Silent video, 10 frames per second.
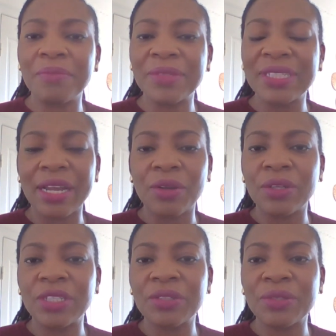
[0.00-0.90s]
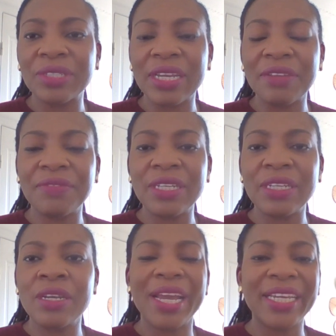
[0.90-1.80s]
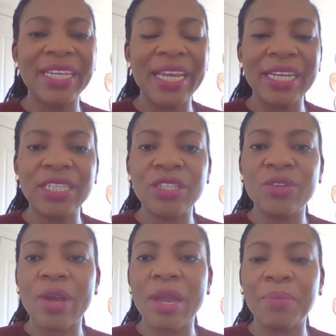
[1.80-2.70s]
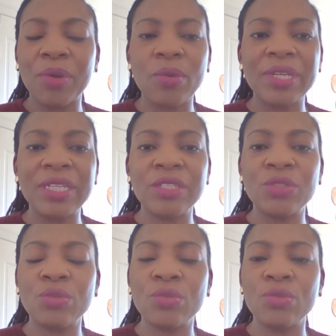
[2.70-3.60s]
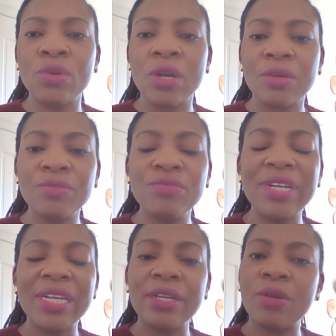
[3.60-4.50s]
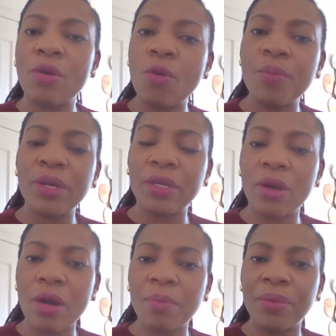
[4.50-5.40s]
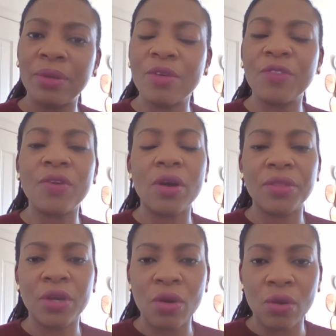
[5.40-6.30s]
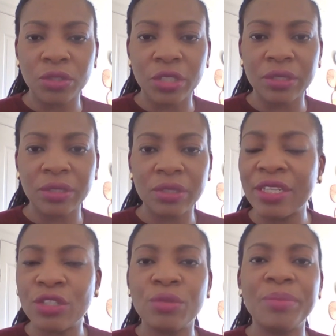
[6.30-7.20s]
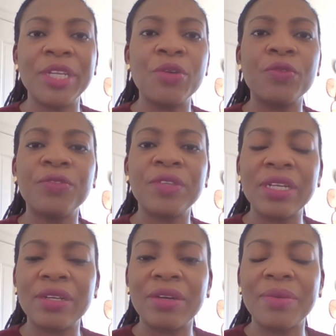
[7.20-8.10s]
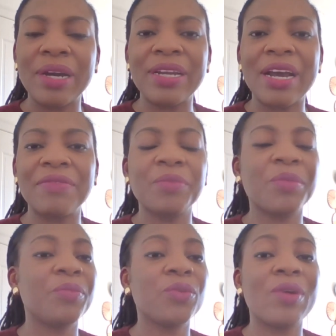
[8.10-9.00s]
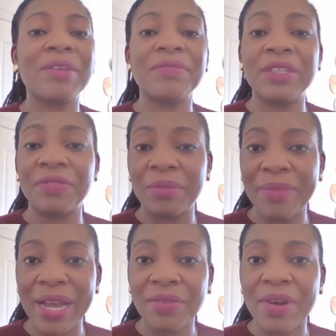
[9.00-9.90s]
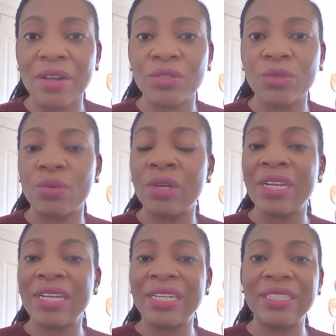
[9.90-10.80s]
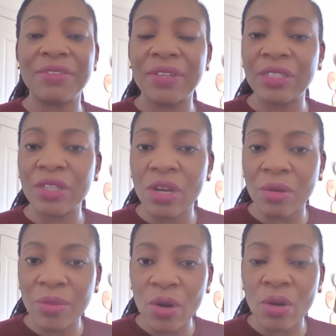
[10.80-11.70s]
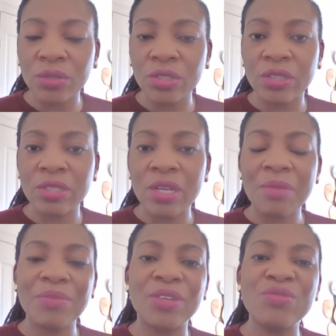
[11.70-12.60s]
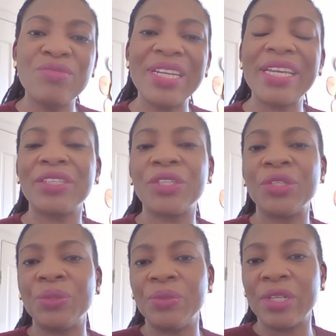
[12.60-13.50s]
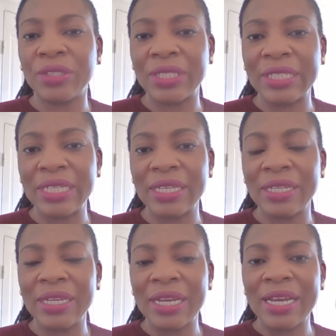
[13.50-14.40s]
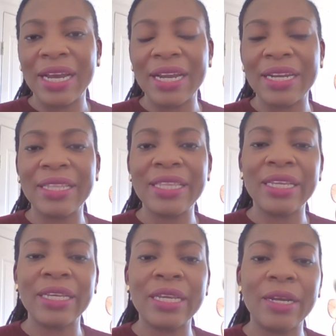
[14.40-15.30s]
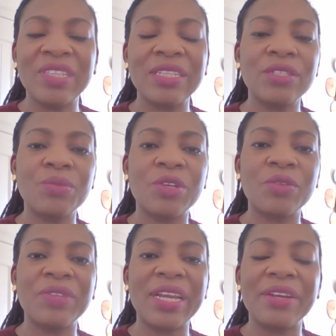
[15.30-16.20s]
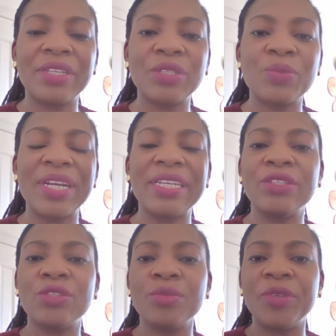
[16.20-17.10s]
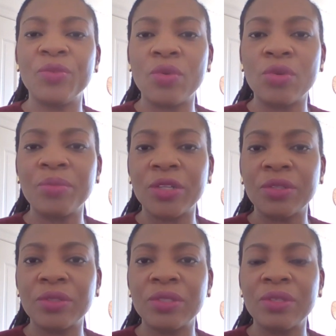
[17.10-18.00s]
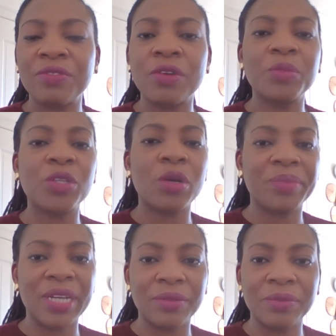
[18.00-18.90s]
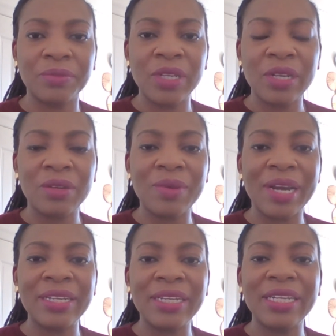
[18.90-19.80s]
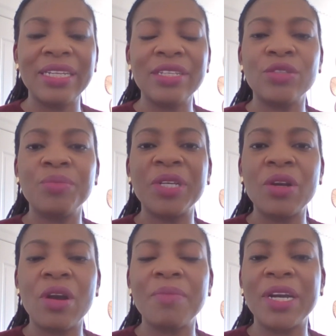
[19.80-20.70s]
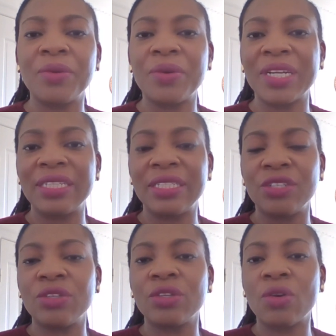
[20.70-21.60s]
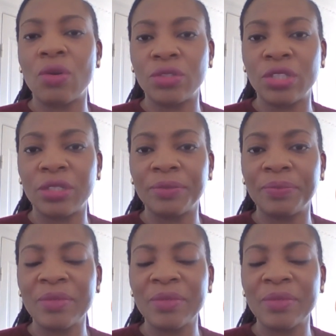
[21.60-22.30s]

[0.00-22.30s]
psychological safety, engaging your employees to really open up for other cultures. There should be no fear around having people who have different backgrounds or different cultures, but really a curiosity. And I think this is one of the areas where it needs to be role modeled from top down, right? It needs to become an organization culture.